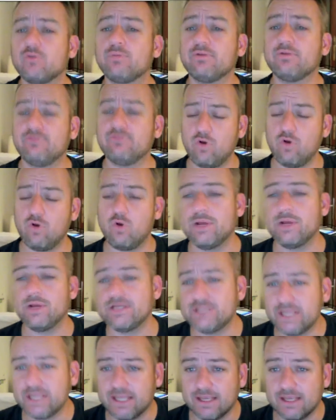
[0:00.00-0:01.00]
a whole bunch
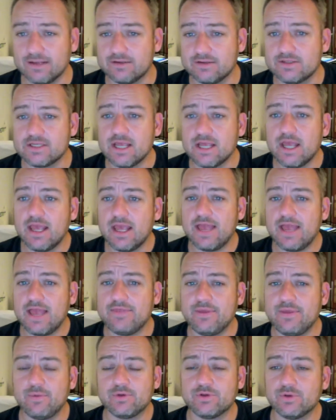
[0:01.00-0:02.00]
of kids, and they
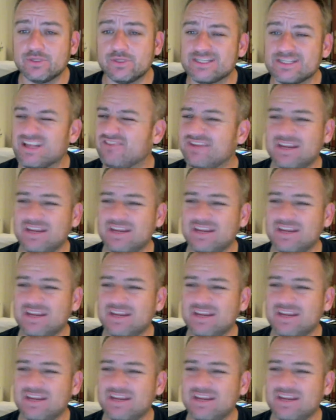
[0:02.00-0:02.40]
were doing stuff,